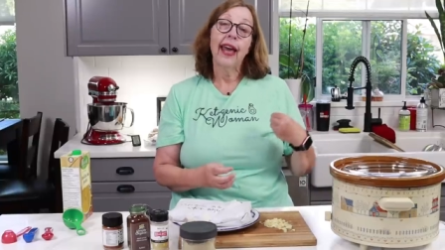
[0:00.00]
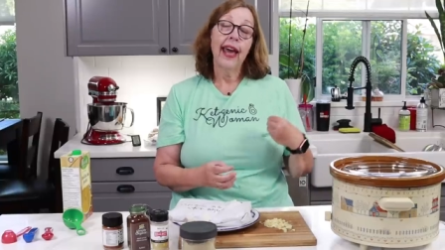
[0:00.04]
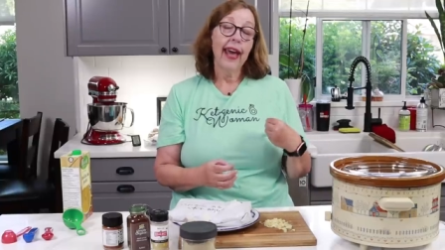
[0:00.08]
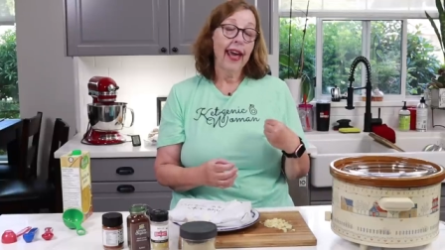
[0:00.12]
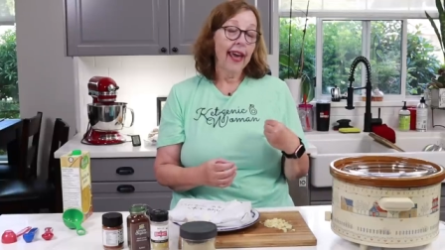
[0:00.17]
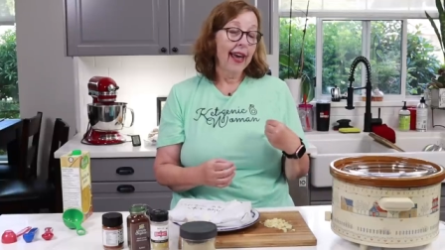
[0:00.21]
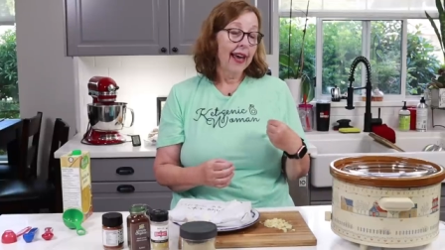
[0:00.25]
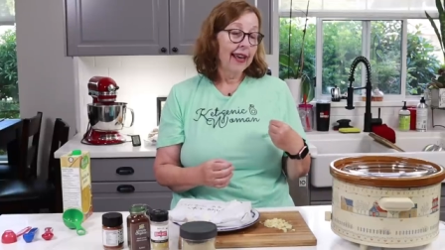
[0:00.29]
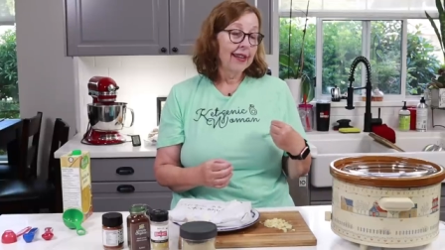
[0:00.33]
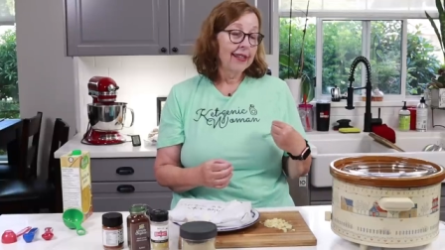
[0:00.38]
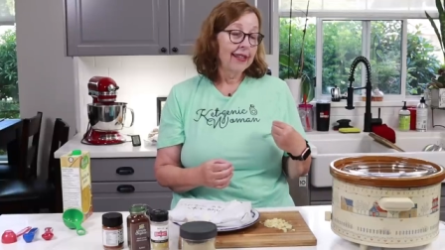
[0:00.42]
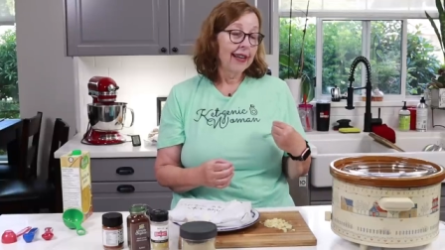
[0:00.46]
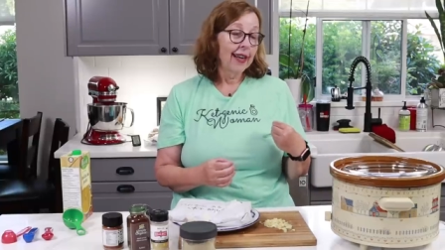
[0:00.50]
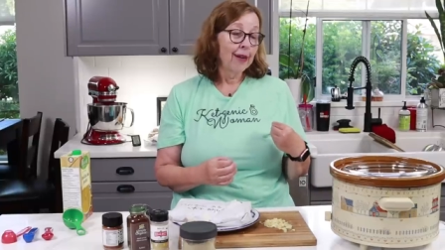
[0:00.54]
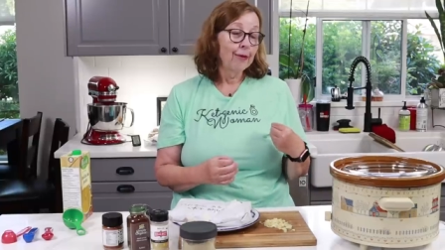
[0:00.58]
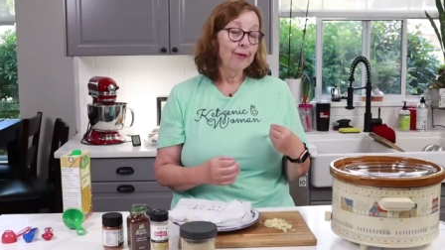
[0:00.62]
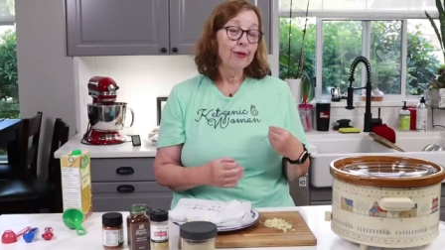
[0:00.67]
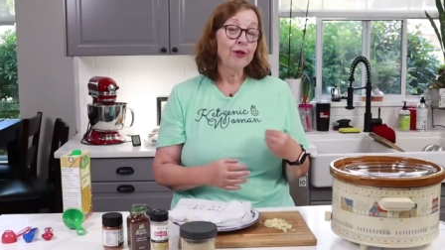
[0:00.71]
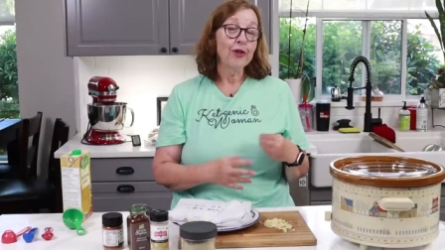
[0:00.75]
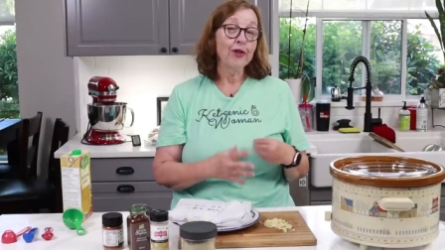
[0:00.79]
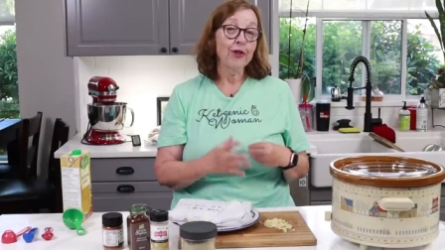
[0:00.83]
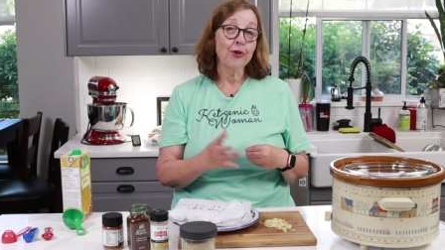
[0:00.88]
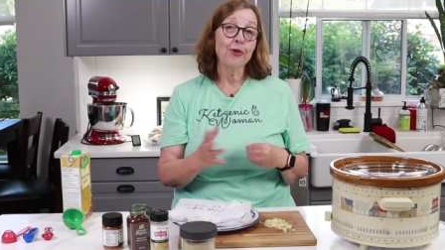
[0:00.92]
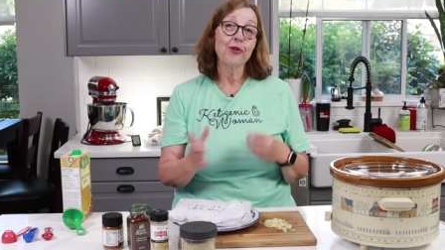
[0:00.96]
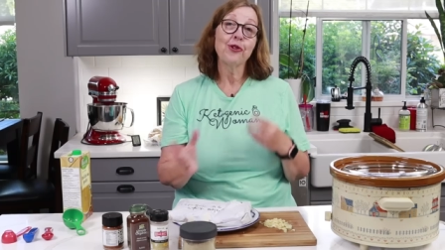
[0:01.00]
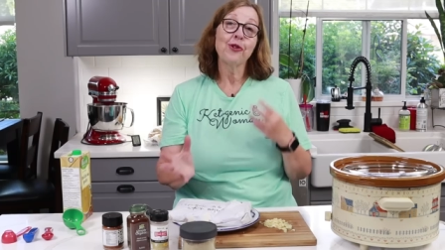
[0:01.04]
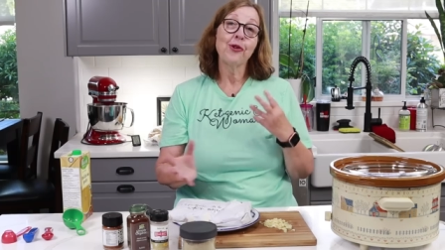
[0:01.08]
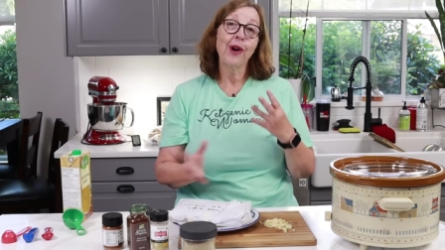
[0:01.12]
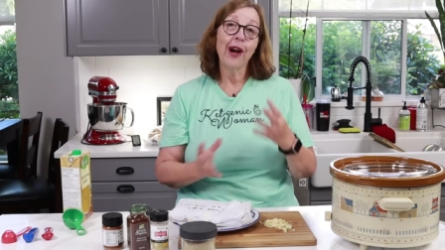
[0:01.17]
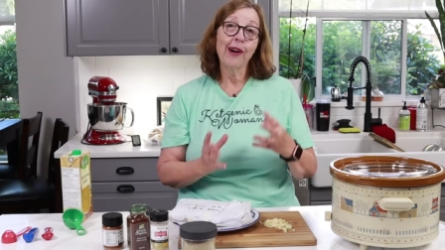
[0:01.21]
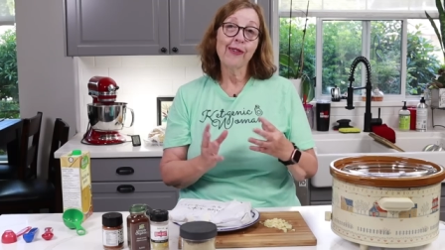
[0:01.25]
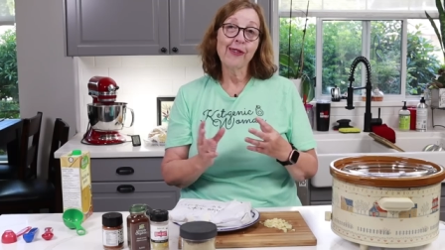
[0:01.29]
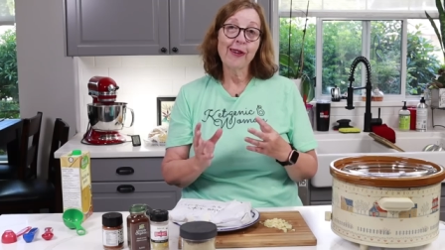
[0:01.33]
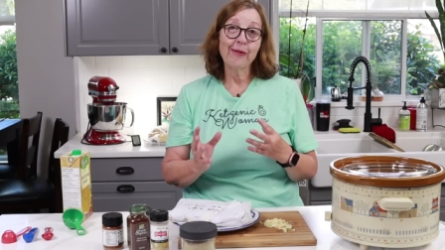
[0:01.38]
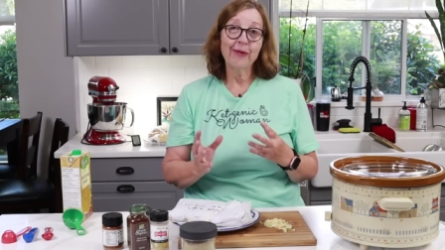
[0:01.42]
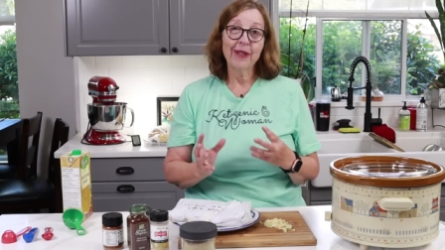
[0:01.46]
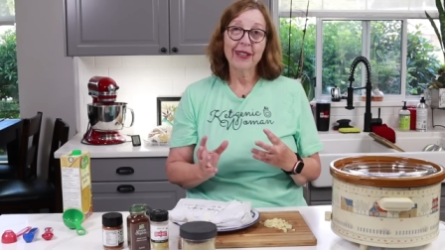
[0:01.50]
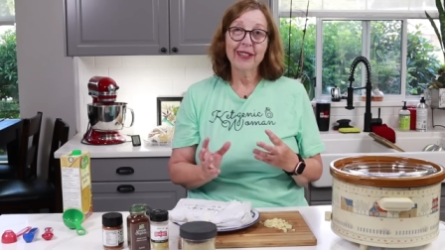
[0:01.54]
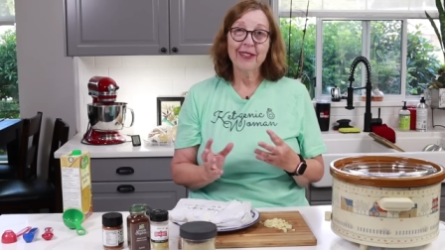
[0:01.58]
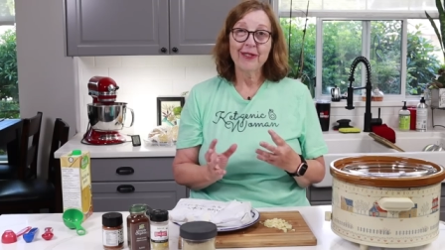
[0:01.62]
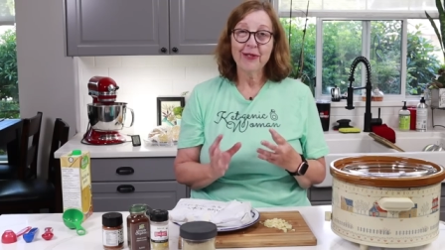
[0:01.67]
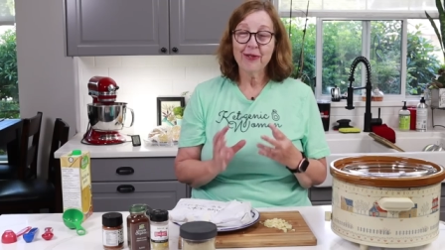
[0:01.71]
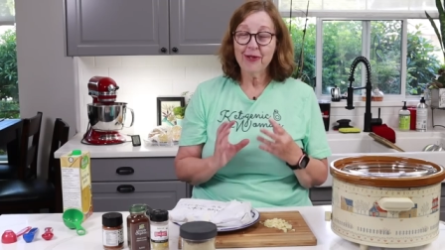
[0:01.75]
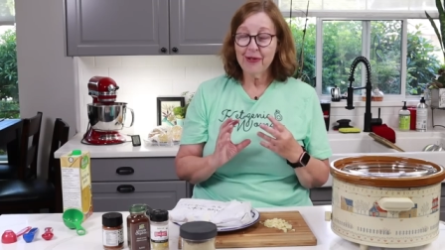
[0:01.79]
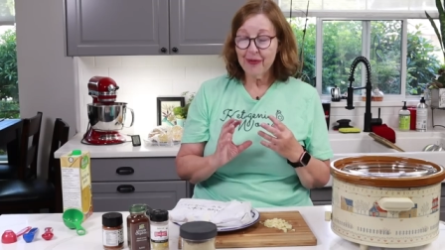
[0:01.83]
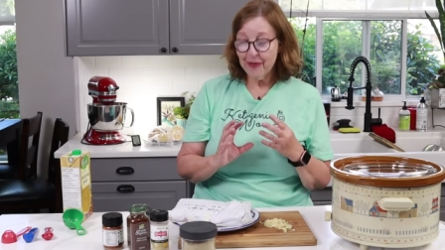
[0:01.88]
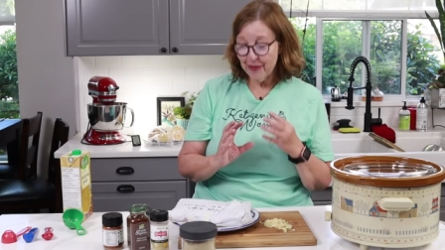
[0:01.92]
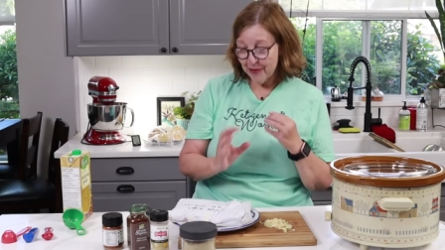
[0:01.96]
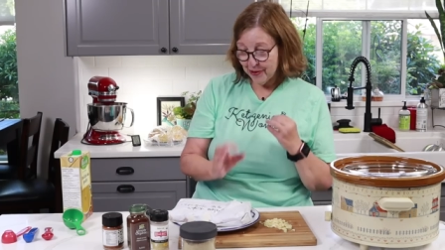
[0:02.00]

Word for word: And I will show you how I'm going to